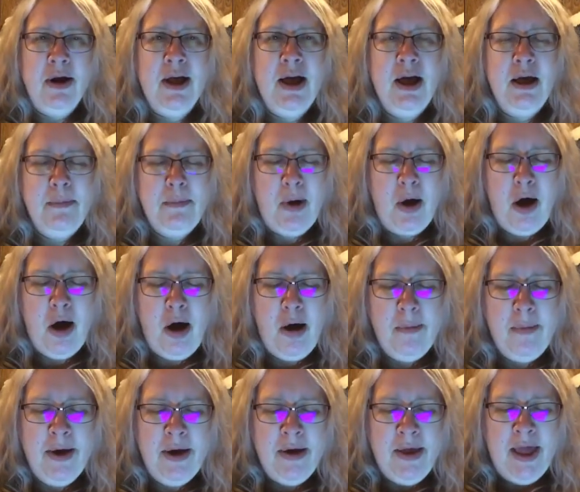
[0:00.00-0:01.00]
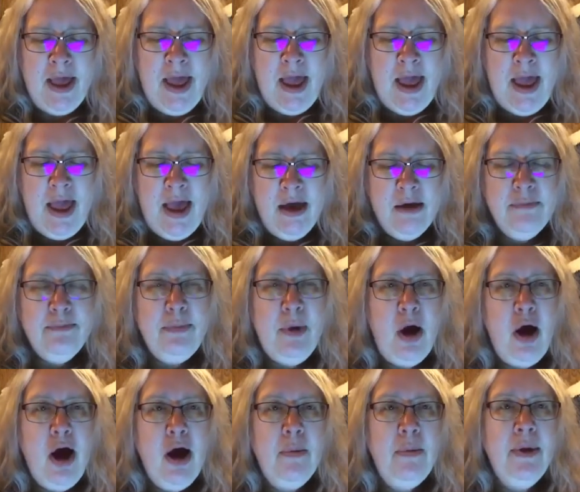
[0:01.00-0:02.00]
And Bob gets
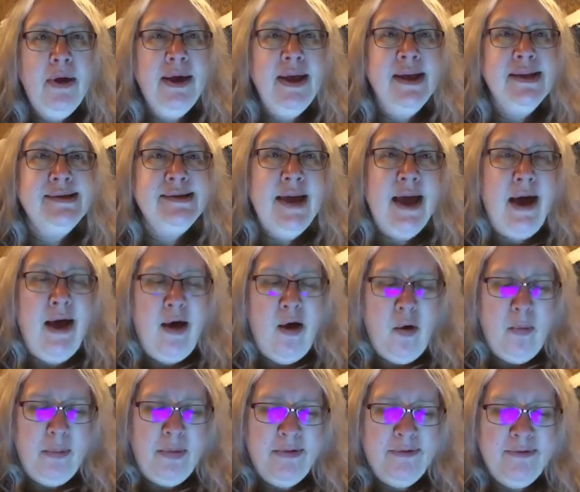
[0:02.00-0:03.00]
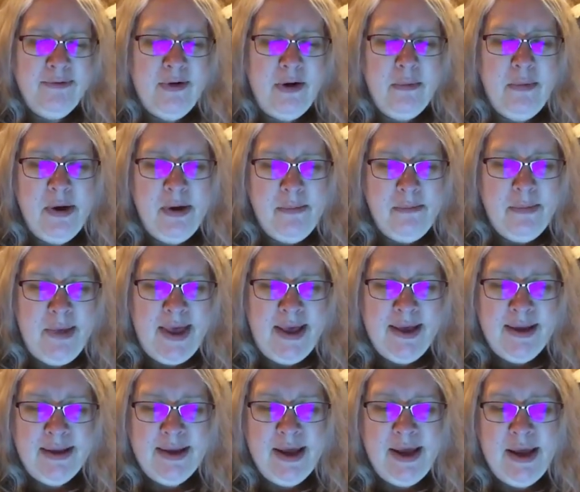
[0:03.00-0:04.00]
help from Magali and
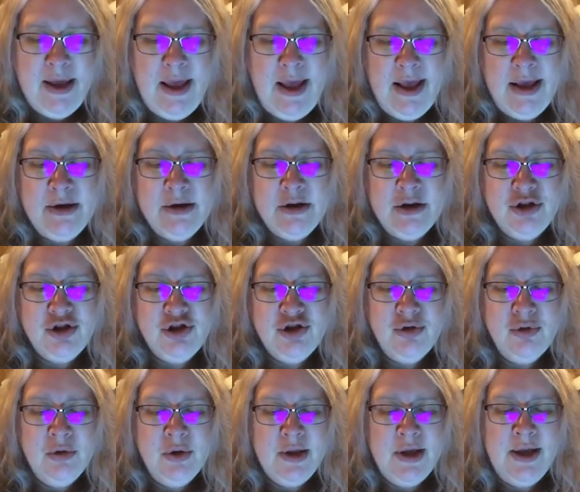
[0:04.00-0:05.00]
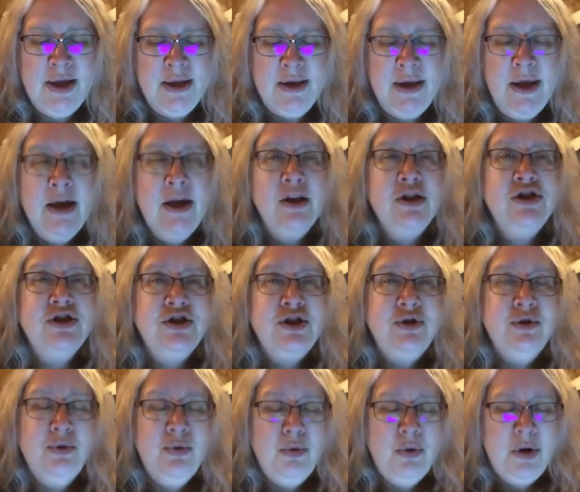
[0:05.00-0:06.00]
Julian to get
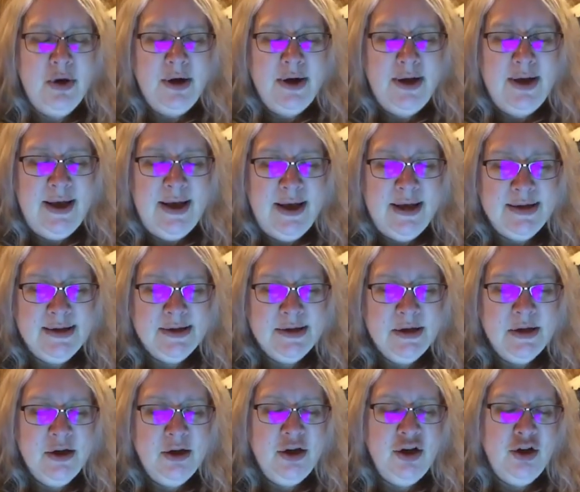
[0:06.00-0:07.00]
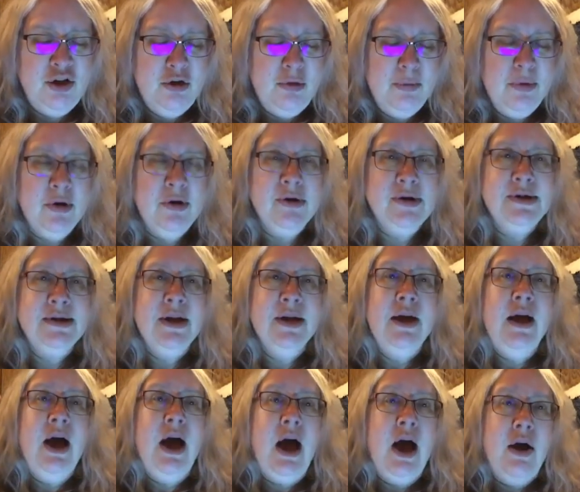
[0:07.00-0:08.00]
Hubert out of the
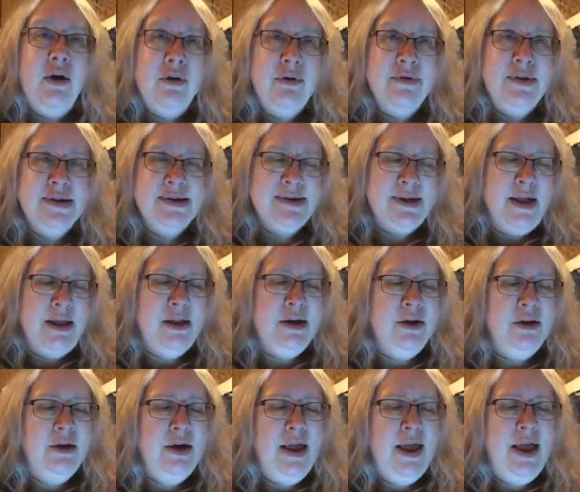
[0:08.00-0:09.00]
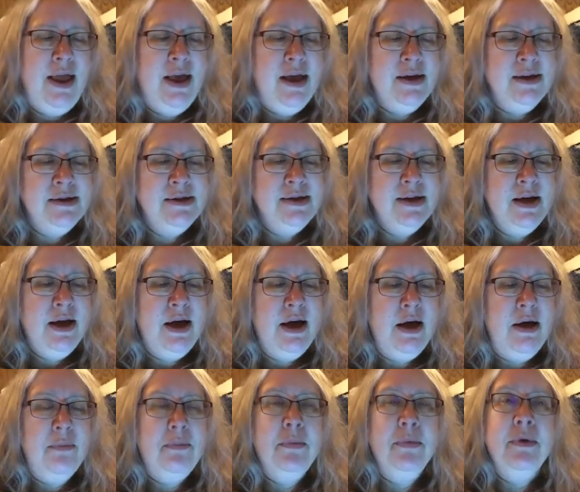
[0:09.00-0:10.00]
cellar and um, out
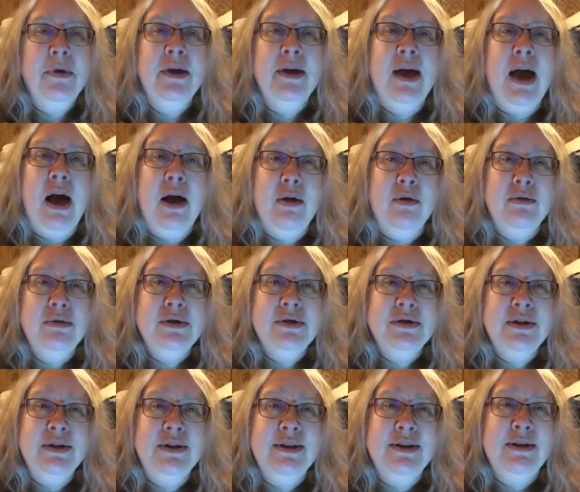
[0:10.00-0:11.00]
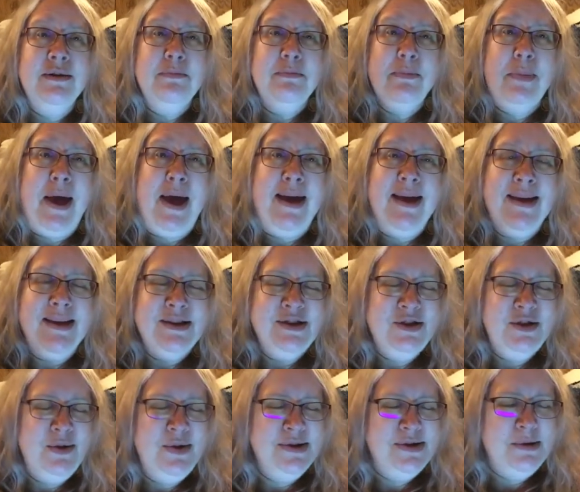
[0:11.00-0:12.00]
back into his apartment.
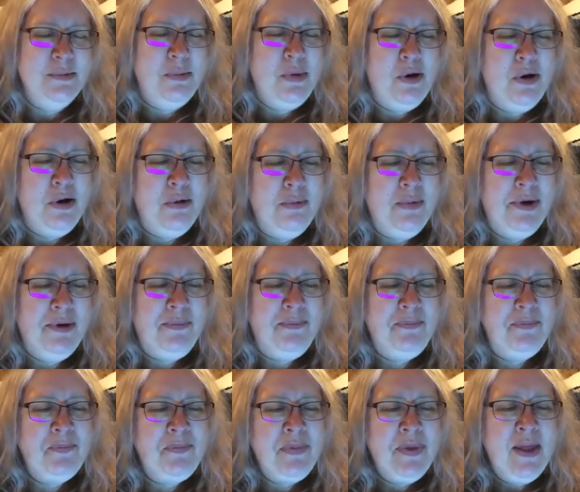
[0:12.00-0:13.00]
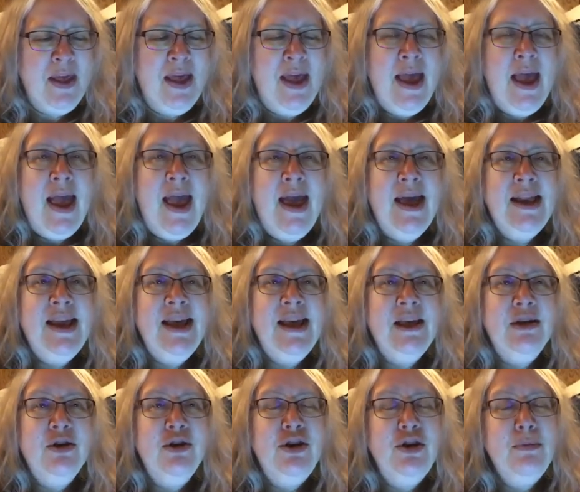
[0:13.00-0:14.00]
And Hubert then
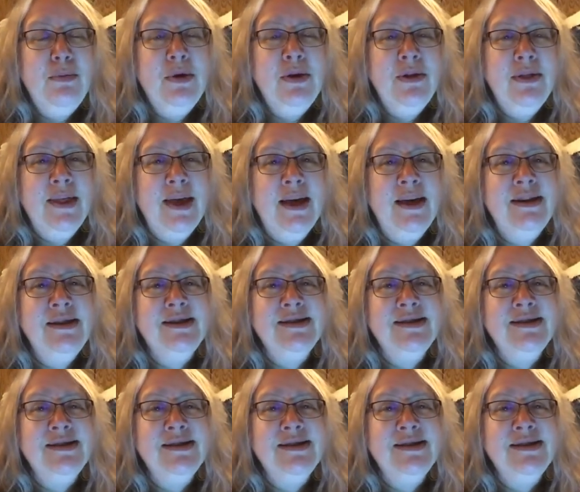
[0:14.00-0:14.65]
decides to share